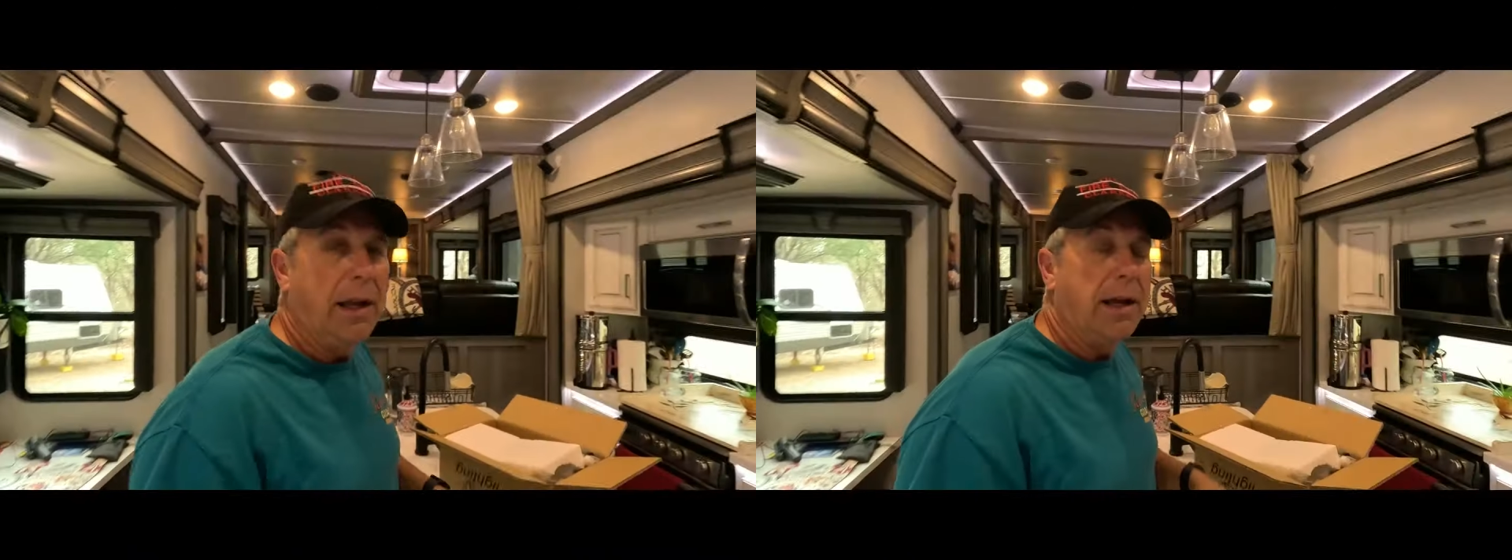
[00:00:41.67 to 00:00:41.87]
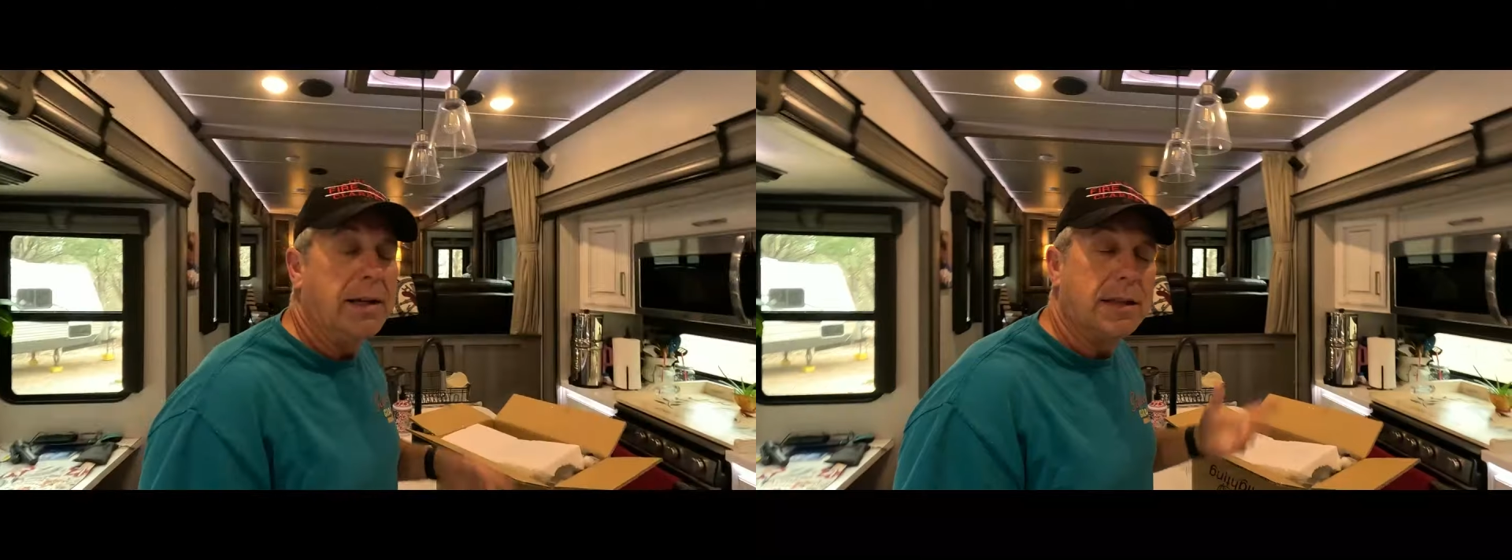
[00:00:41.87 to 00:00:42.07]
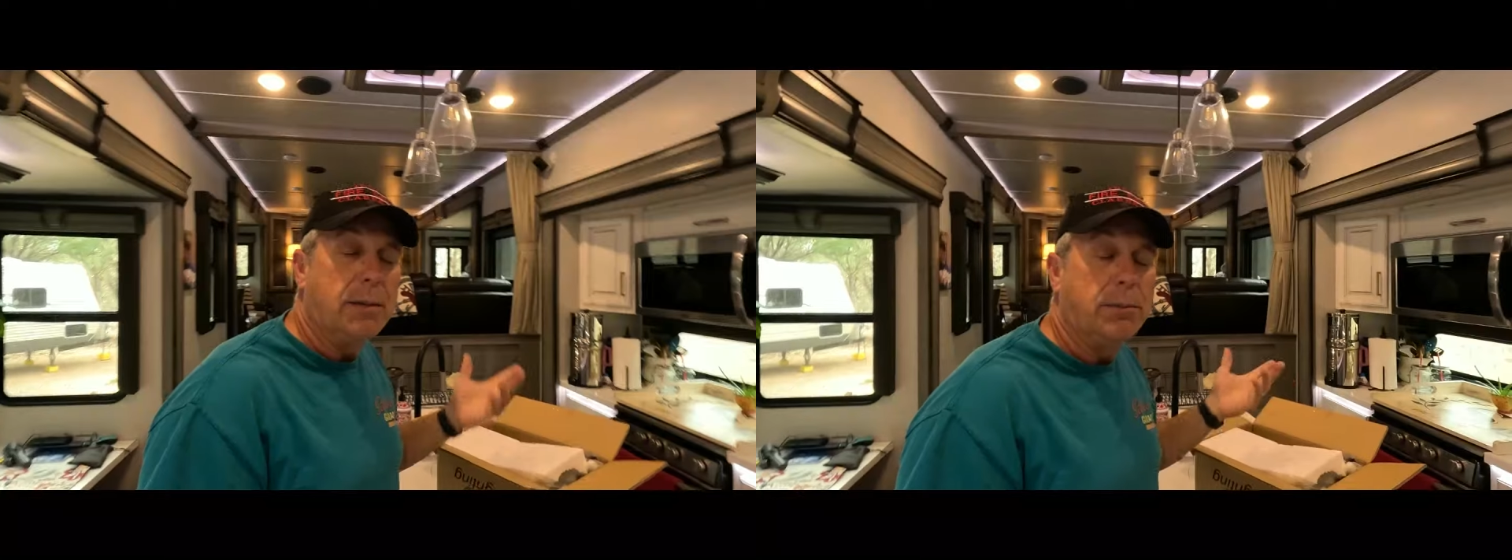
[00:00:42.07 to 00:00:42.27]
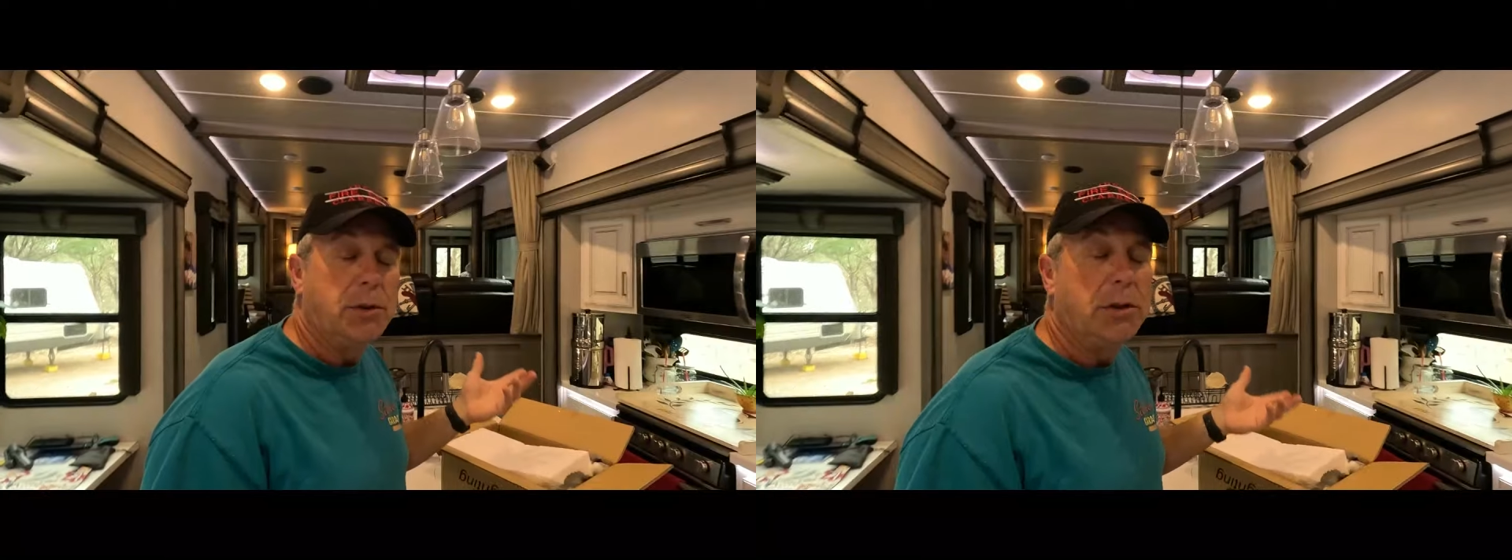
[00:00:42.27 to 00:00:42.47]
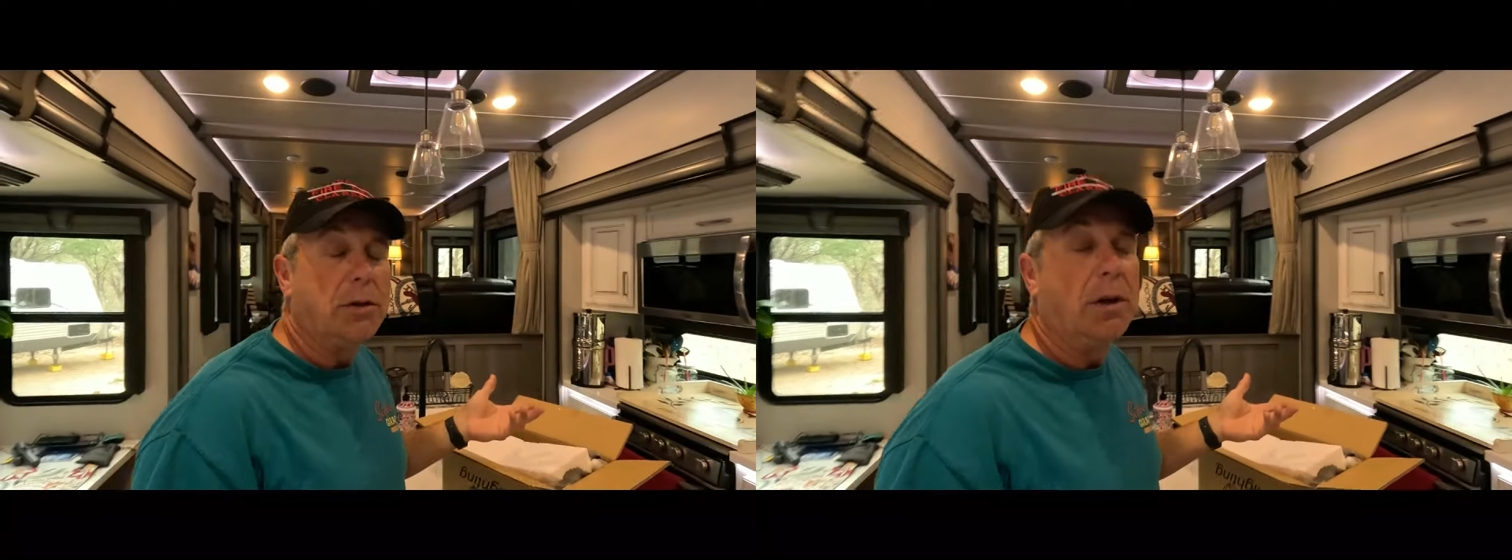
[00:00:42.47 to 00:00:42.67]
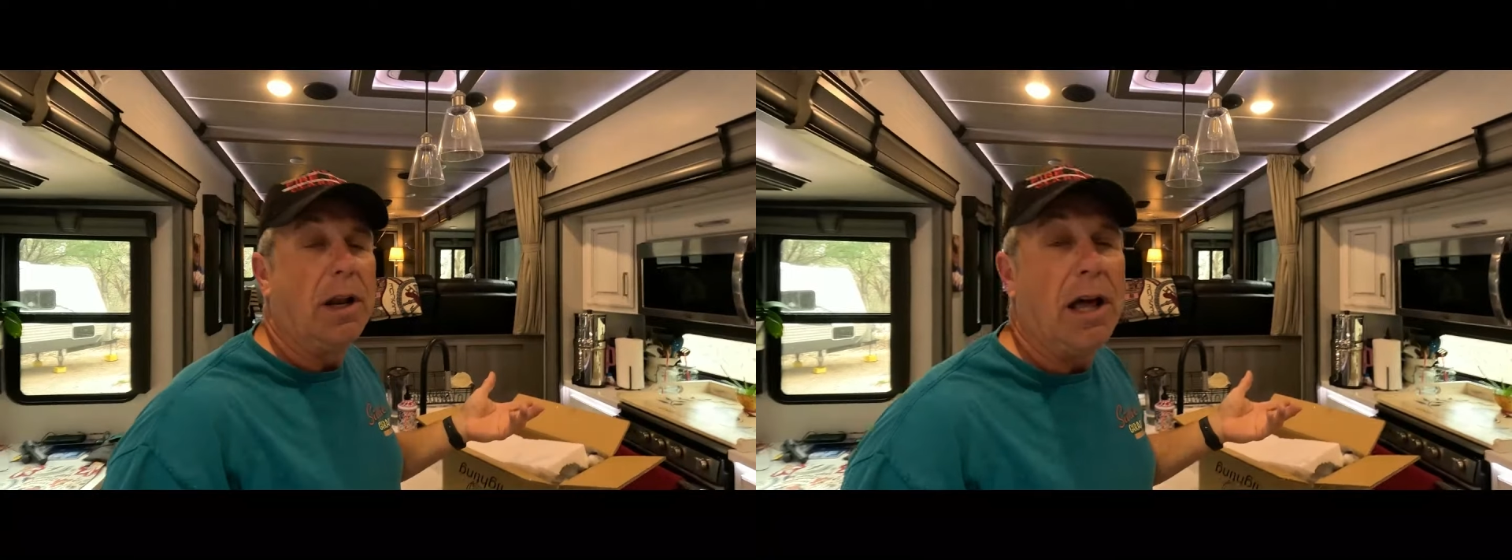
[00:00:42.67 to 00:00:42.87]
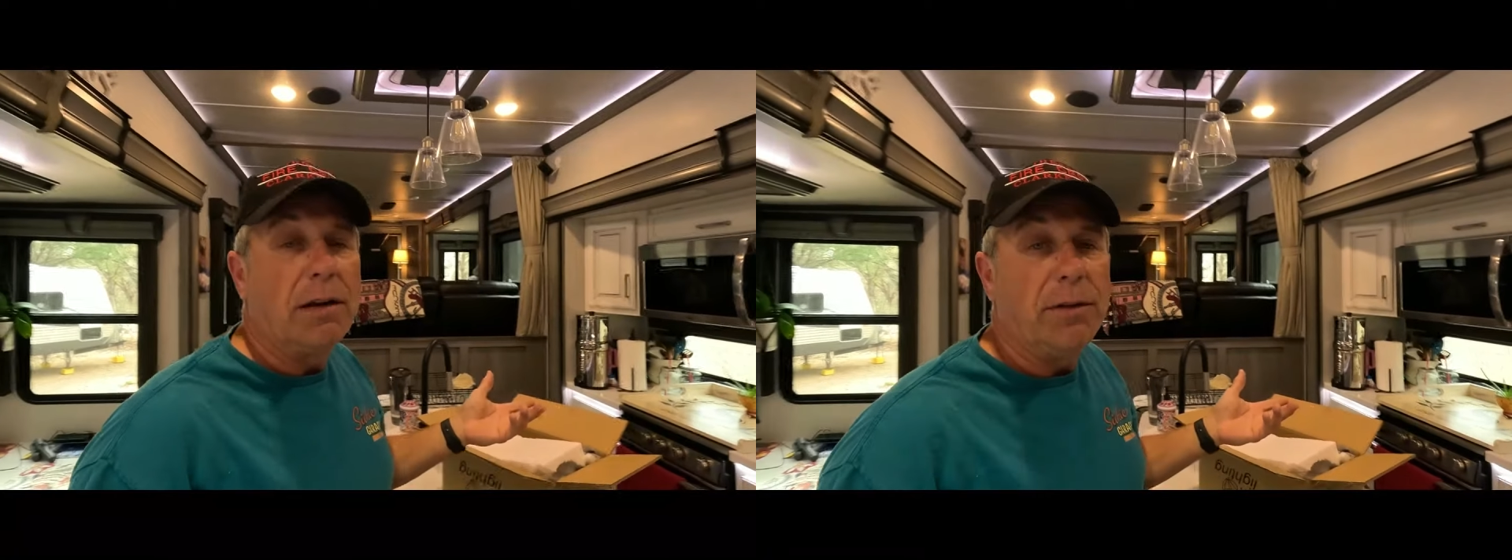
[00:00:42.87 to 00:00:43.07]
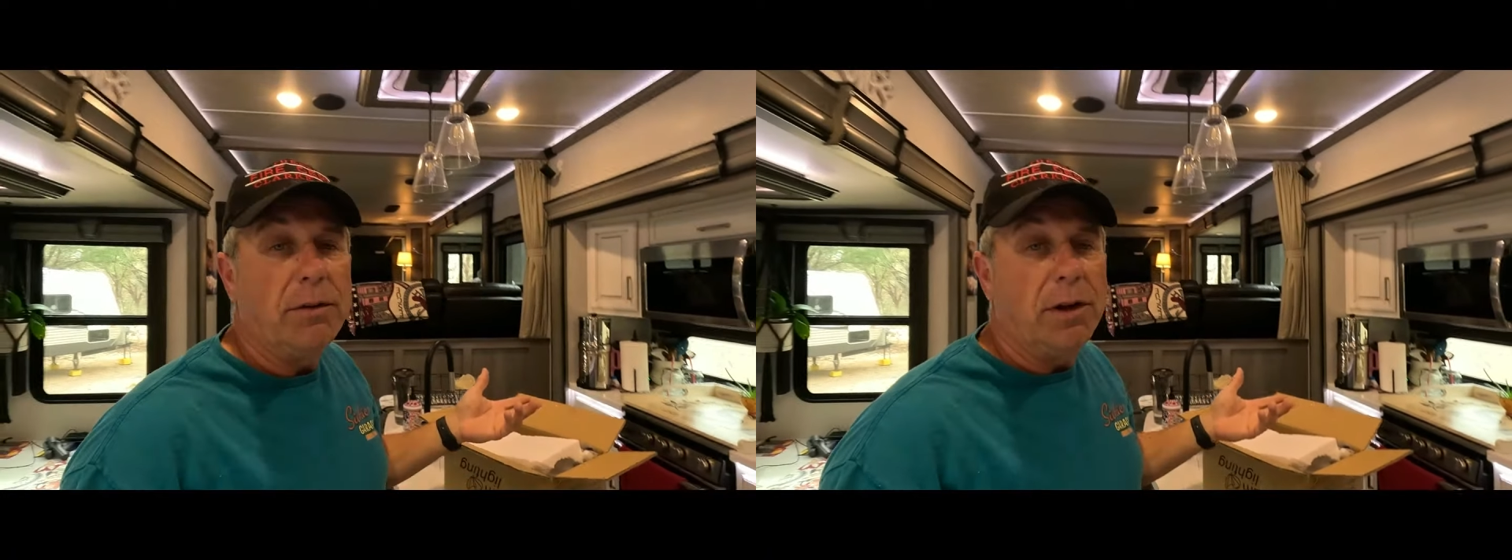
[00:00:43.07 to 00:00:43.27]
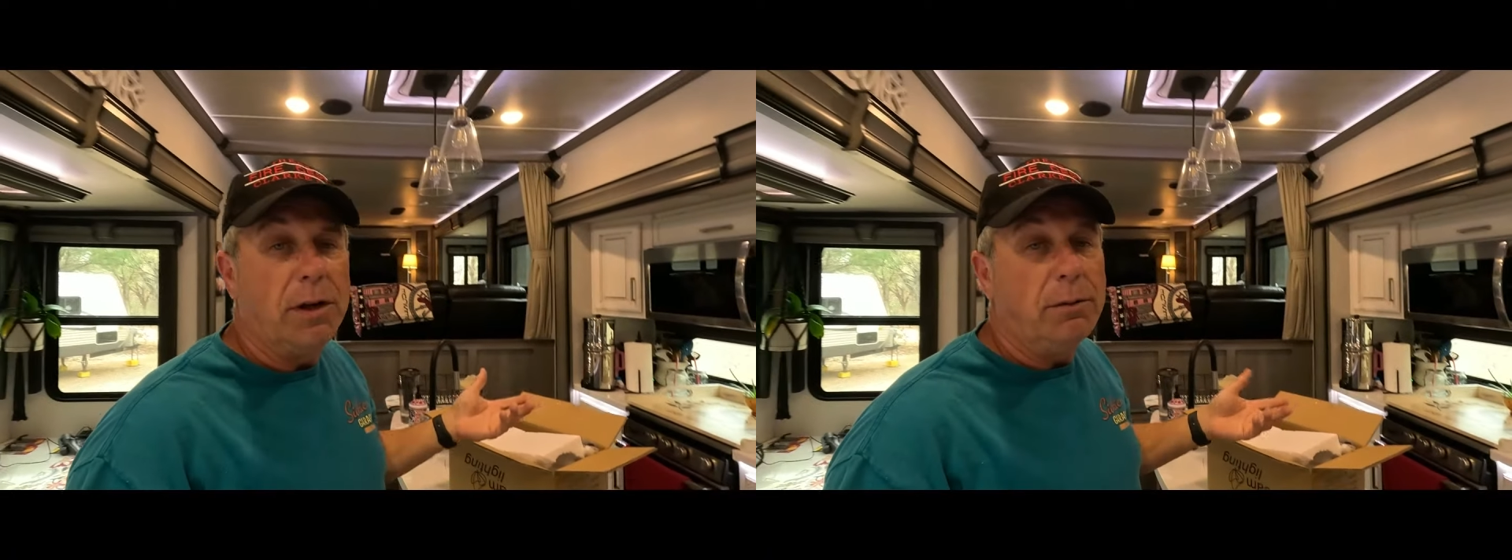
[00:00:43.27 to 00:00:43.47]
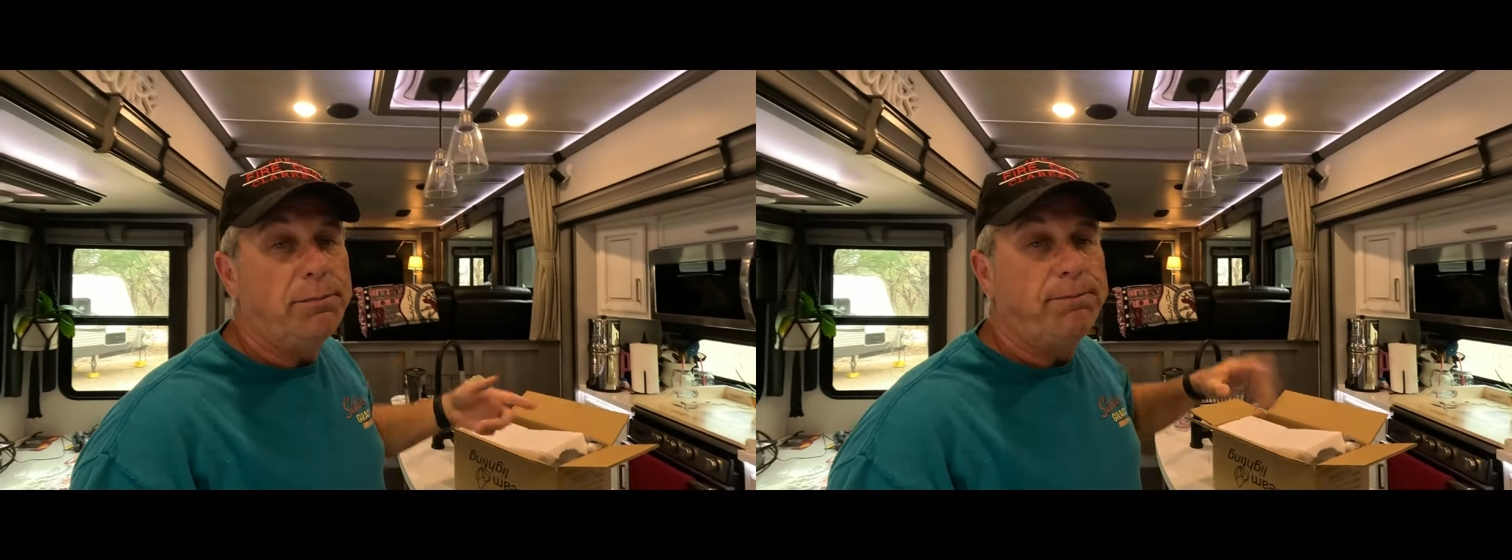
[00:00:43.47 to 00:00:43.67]
Now, as I'm sure a lot of you
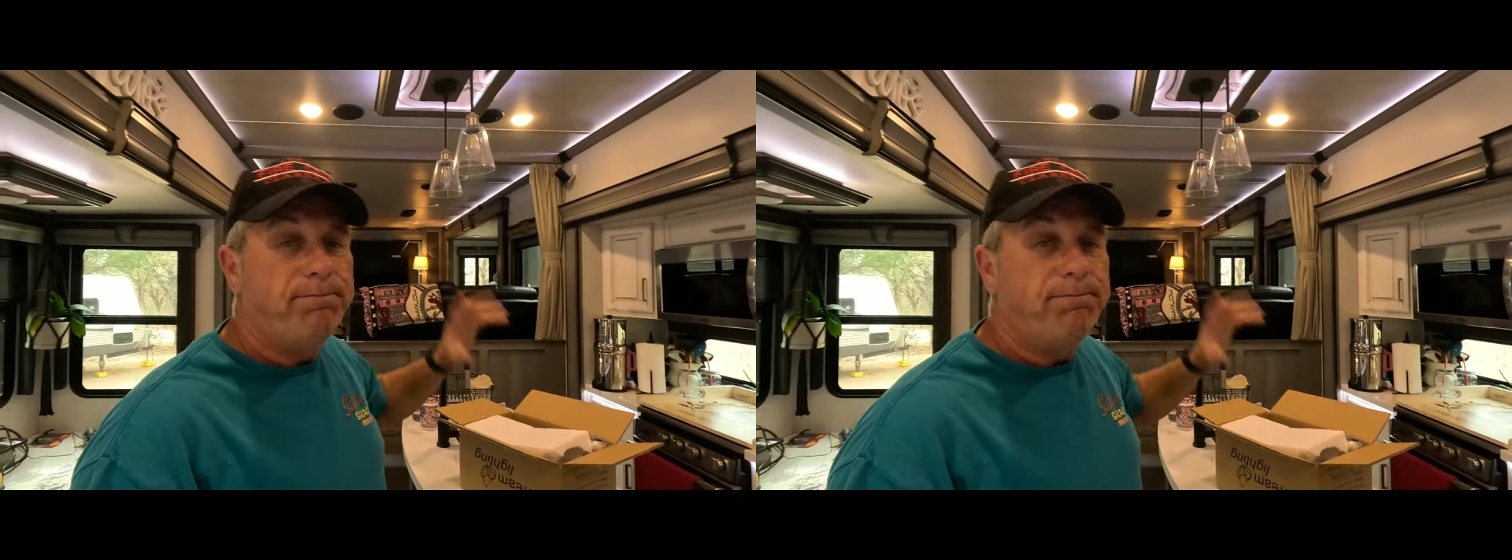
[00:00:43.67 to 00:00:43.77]
know,